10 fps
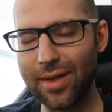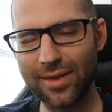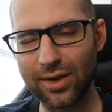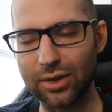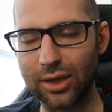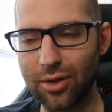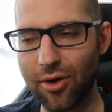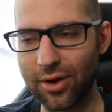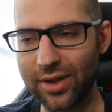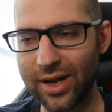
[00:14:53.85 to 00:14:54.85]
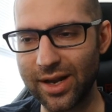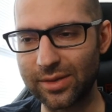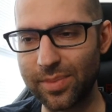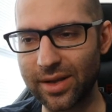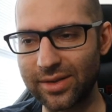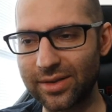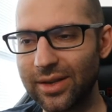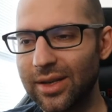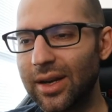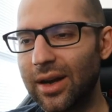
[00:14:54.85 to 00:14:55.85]
That took a little longer than I expected
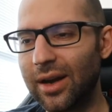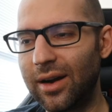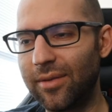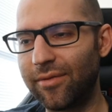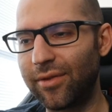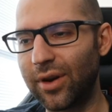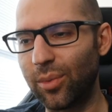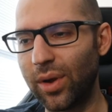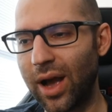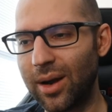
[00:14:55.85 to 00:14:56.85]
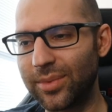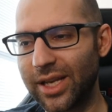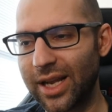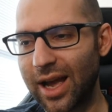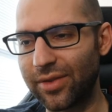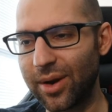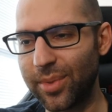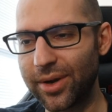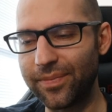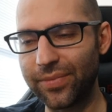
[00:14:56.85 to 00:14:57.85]
for Hobbs to get out there,
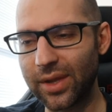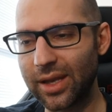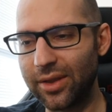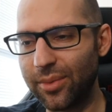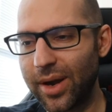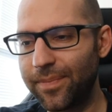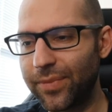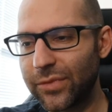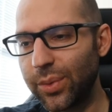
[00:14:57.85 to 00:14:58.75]
but either way.